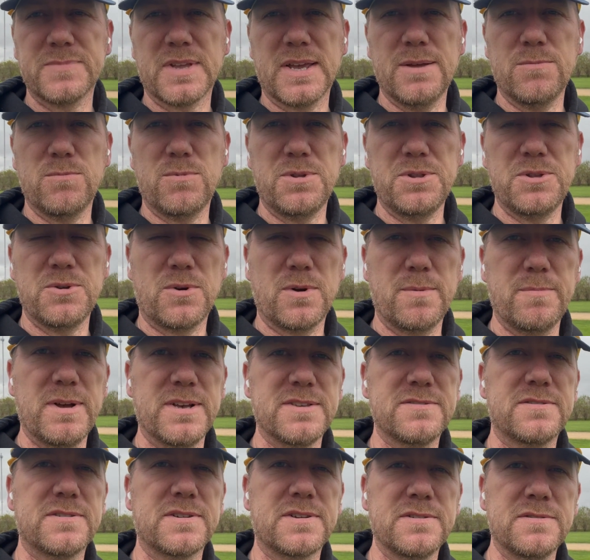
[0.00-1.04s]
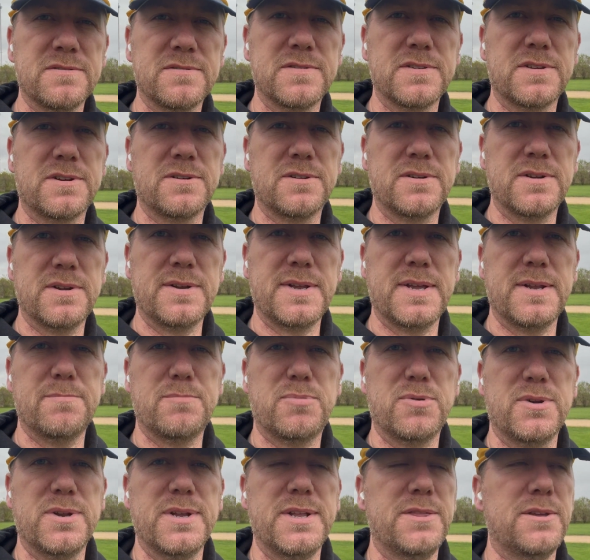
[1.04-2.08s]
and we'll do our best to consider
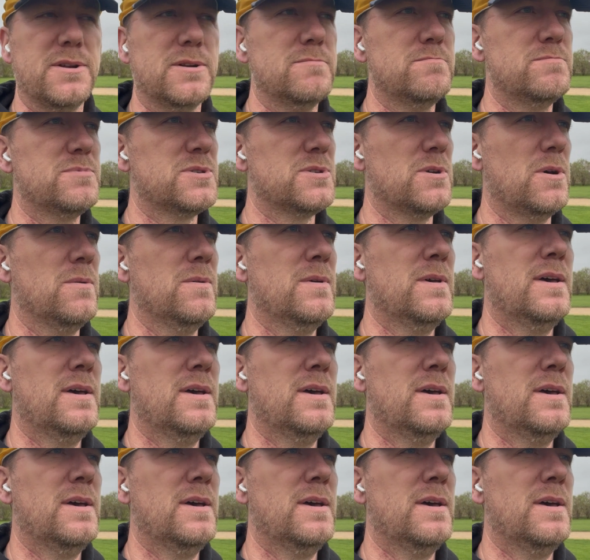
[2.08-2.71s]
and put it in there. So,